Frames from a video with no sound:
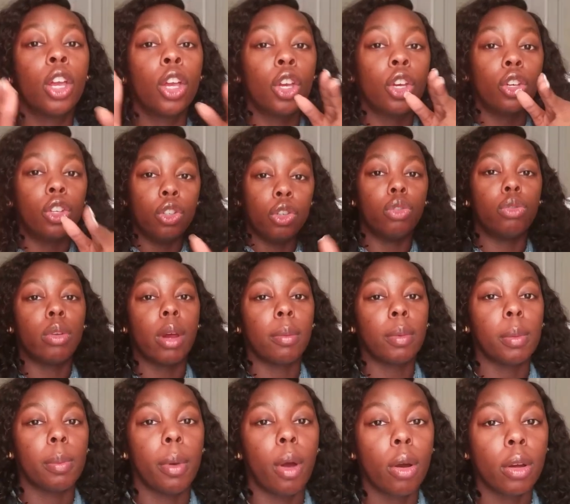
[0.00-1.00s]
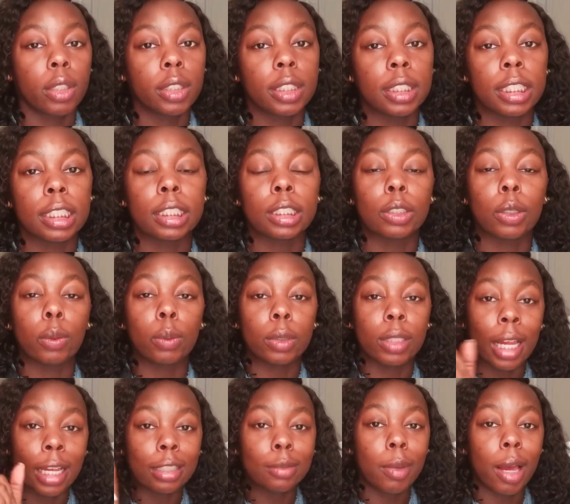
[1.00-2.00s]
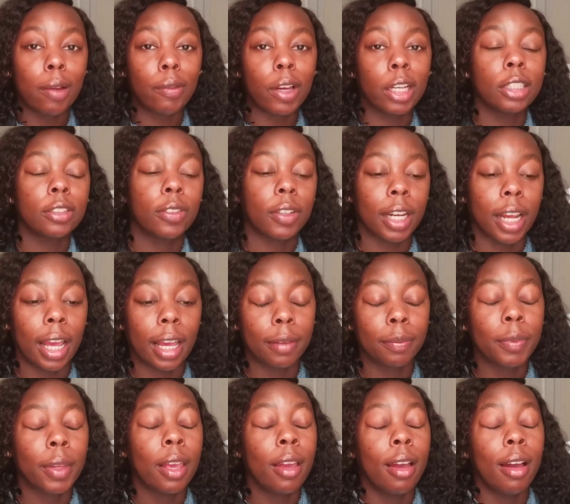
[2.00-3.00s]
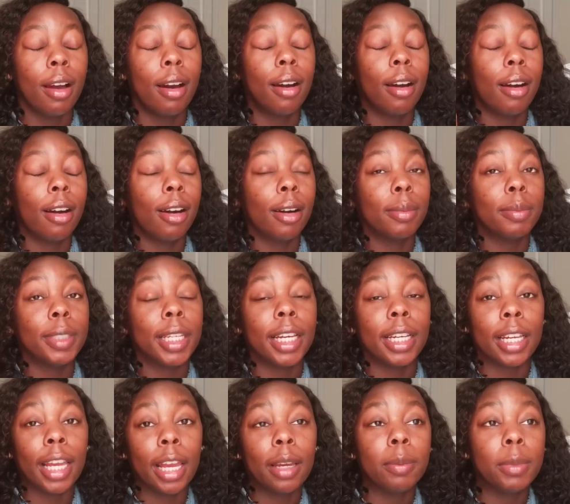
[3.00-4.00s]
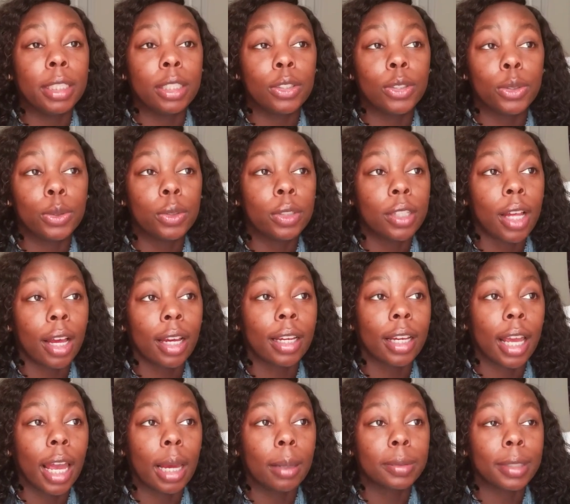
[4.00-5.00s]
you dropped the ball, sis. So that's my advice for that. They gave me two stocking caps.